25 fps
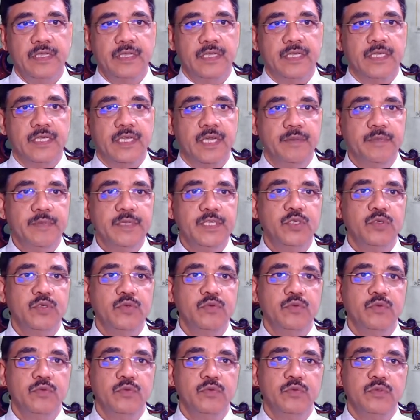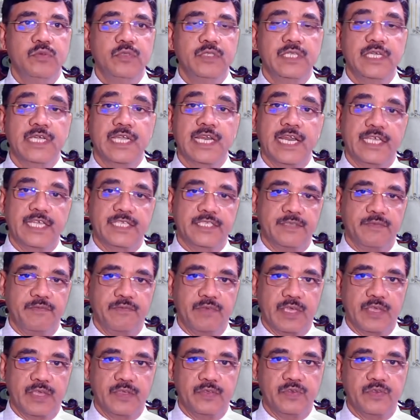Coming to the
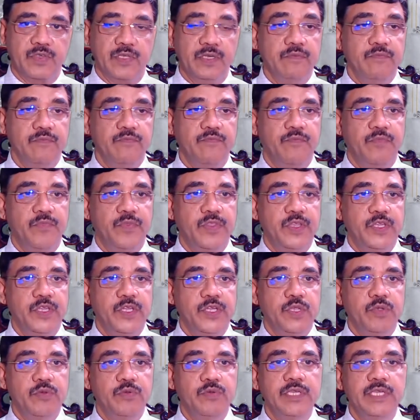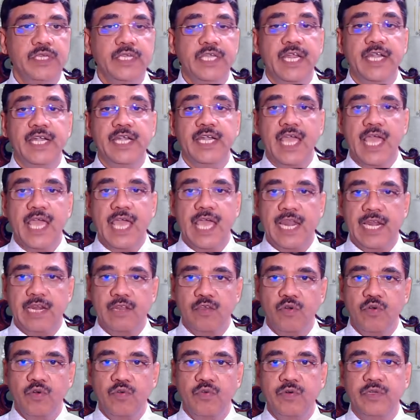classification, Rudy and
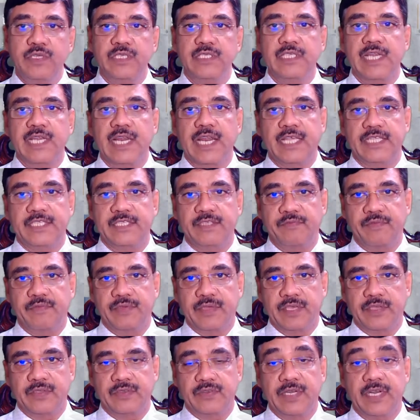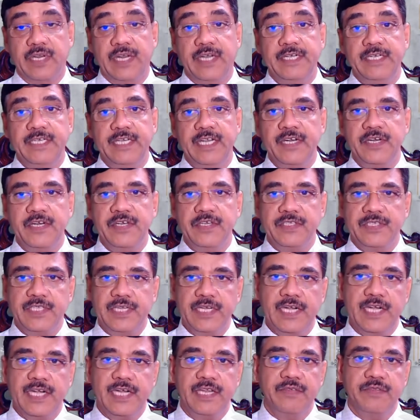Algover's classification. Until
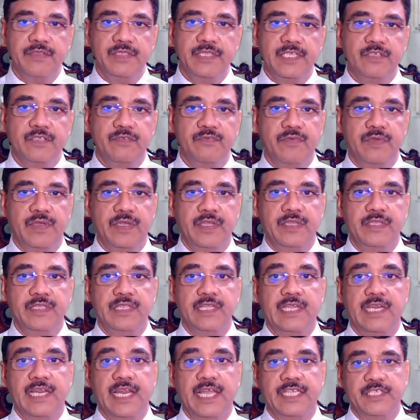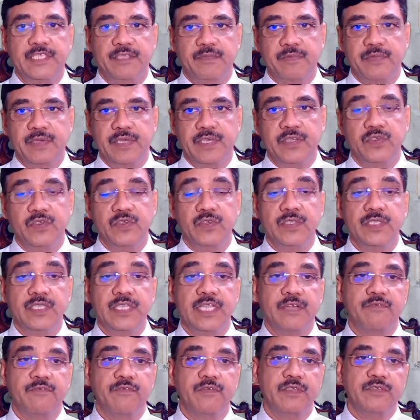recently, these were the classification
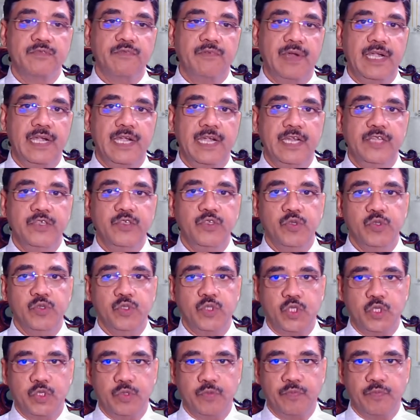that was widely used.